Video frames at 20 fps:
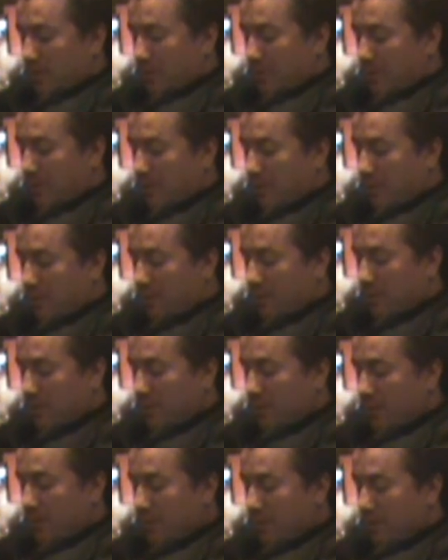
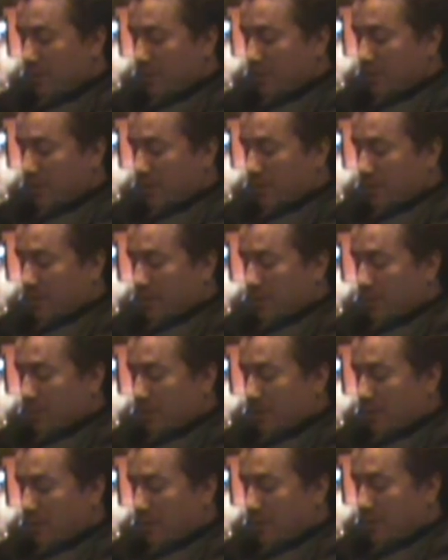
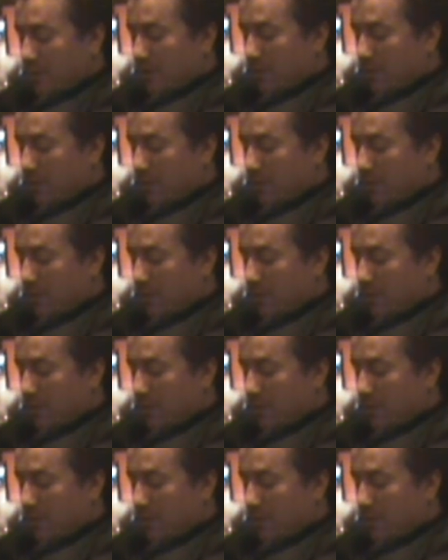(not speaking)